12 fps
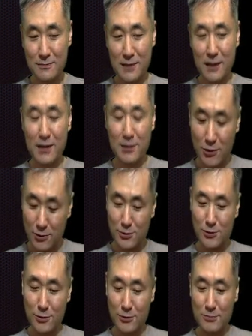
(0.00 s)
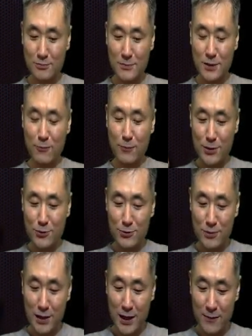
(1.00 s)
And also, when you
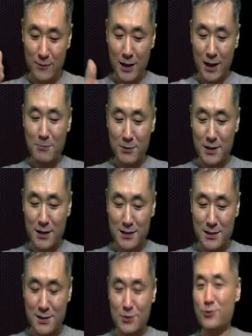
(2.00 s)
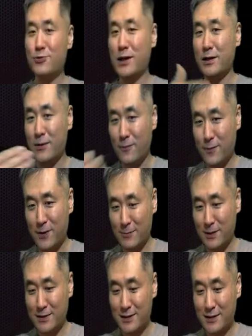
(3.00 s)
have a hypothesis, you can confirm it.